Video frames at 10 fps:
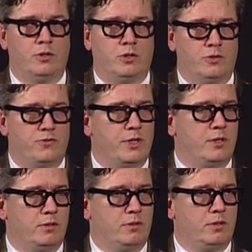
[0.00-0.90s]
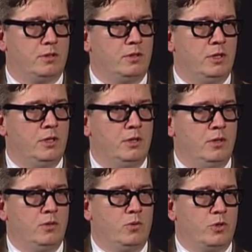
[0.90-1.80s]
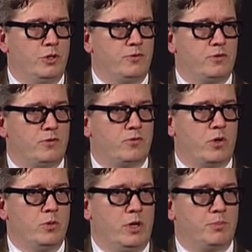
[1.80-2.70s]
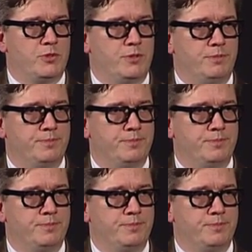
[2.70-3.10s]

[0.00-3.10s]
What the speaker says: consider the audience as grown-ups.